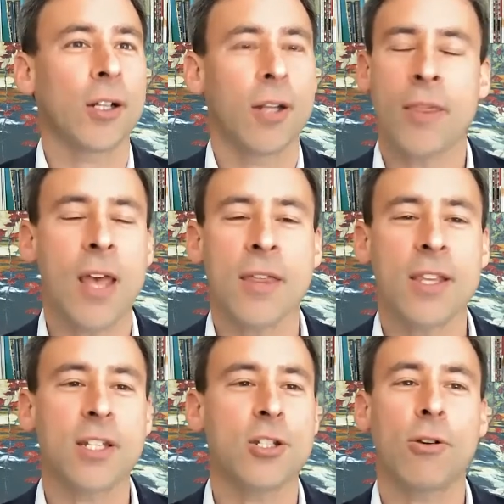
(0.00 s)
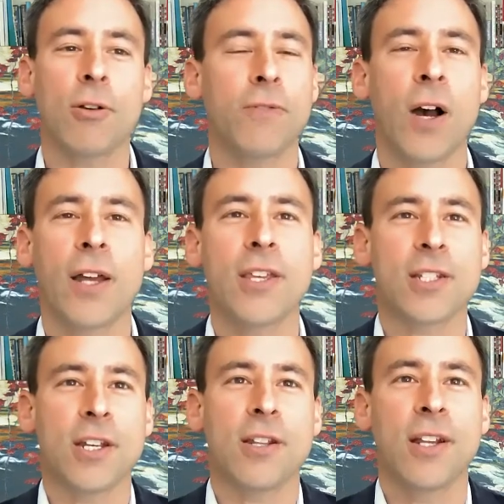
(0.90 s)
and this is, you can find this
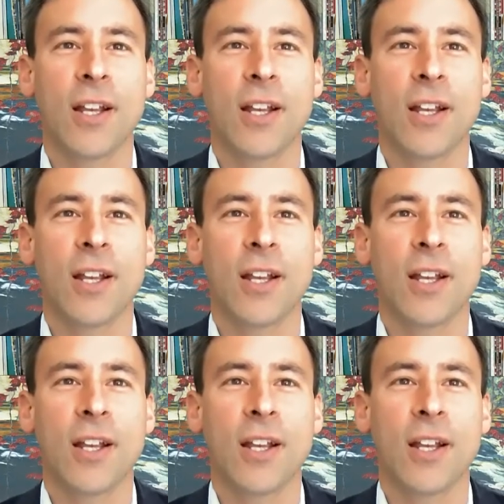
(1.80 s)
in